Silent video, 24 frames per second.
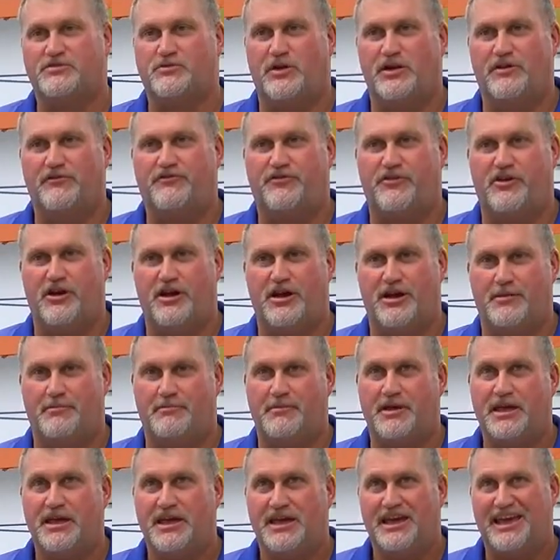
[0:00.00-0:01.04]
has went
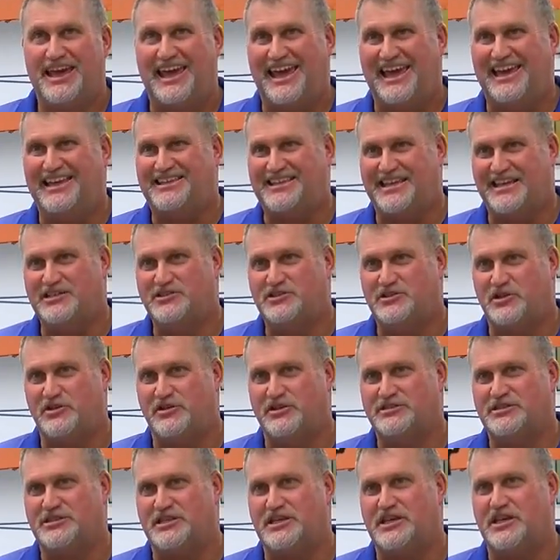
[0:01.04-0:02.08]
from 18
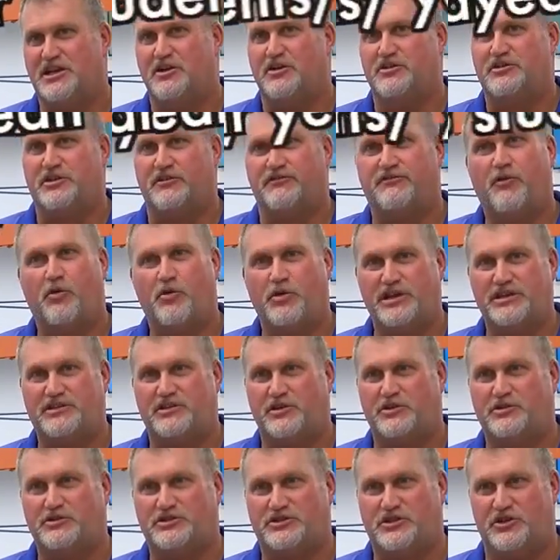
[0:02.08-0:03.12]
students a year to
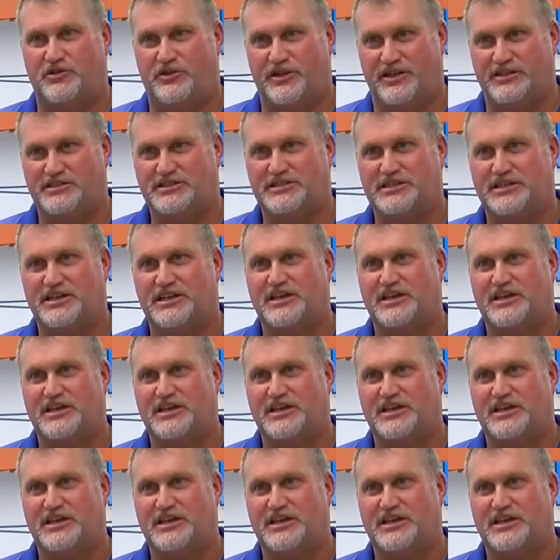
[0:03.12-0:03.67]
42 students.